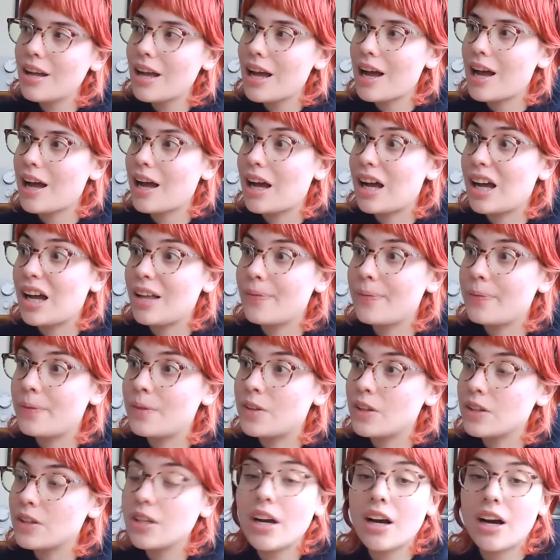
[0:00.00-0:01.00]

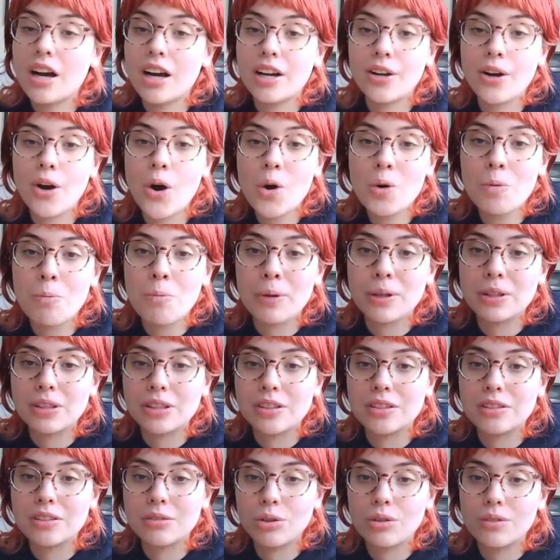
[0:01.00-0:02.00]
And yeah, I hope it
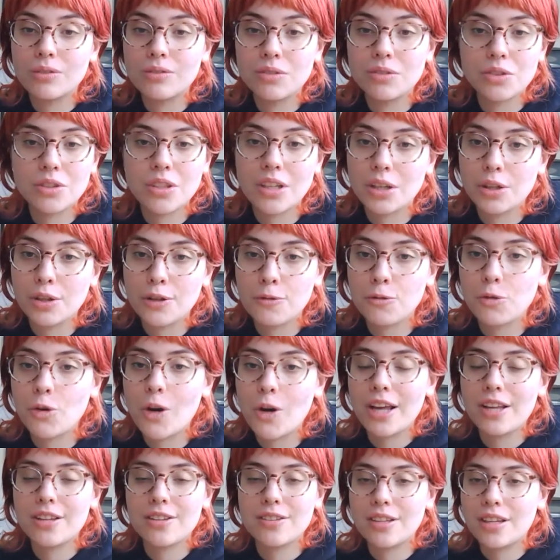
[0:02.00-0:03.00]

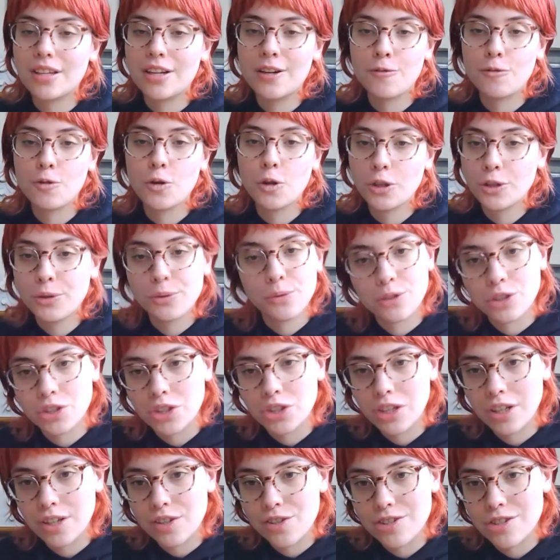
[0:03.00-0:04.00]
signifies an
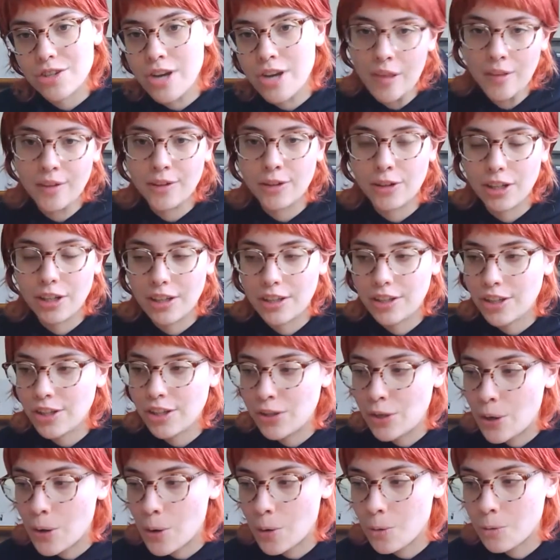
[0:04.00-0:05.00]
evolution in
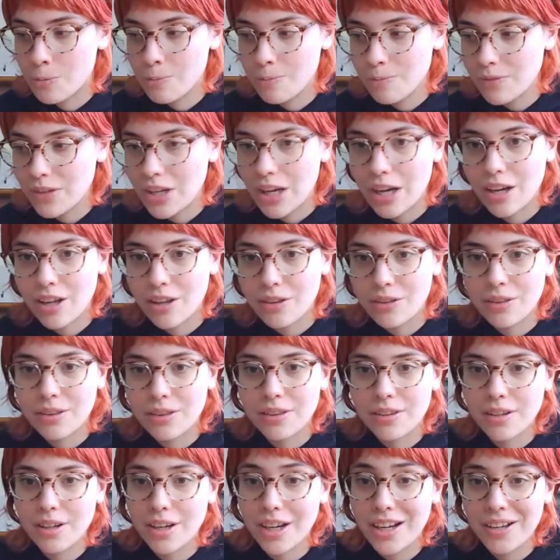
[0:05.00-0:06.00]
general,
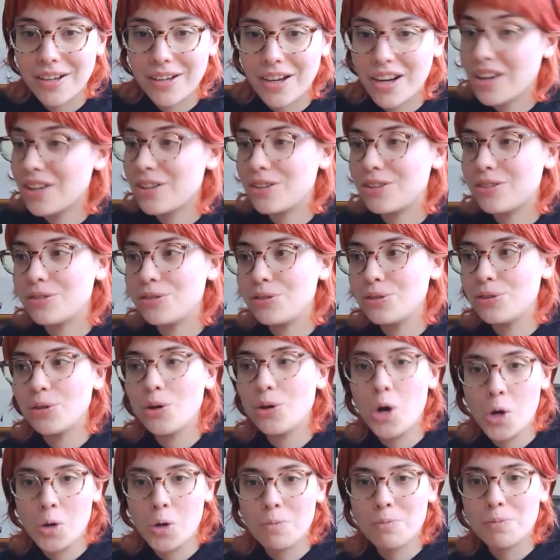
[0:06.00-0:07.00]
and I do
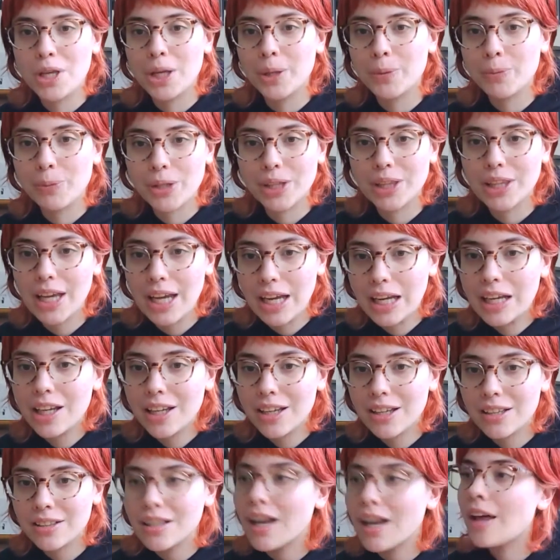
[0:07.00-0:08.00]
hope people like
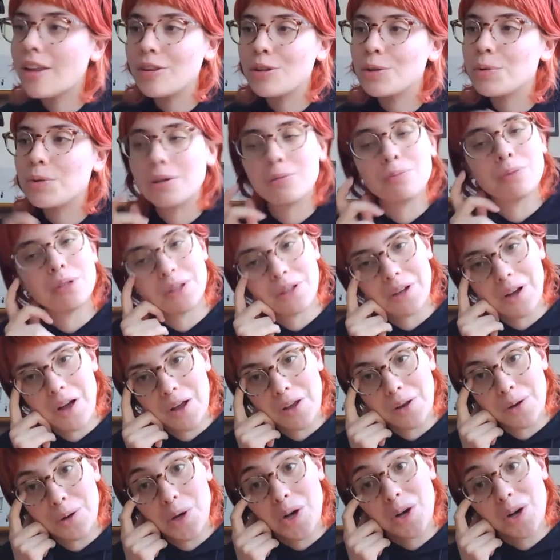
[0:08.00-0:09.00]
it and people
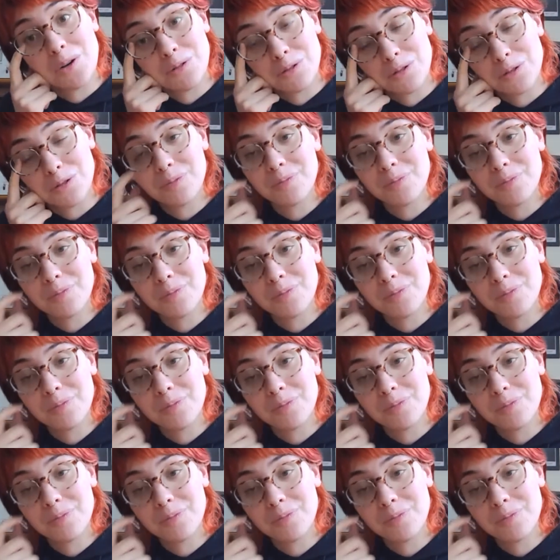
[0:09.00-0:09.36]
kind of